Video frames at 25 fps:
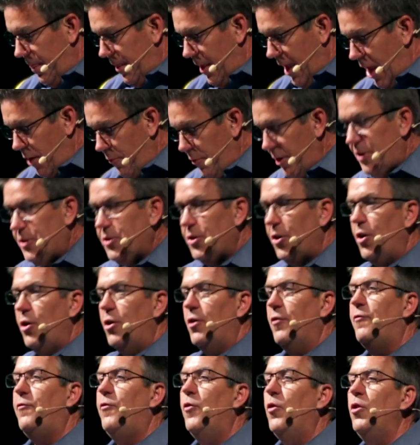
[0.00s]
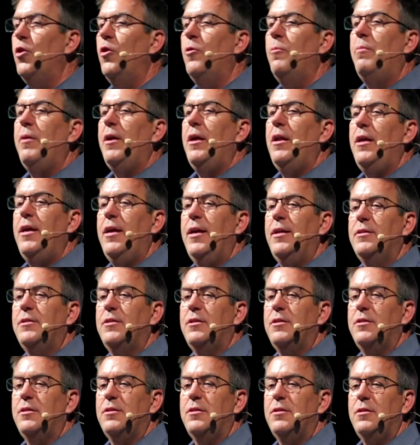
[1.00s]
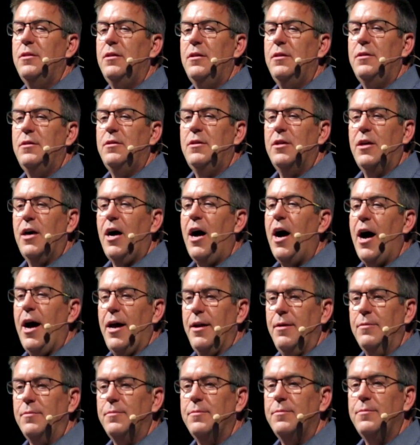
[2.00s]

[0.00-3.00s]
and return to full obedience to God.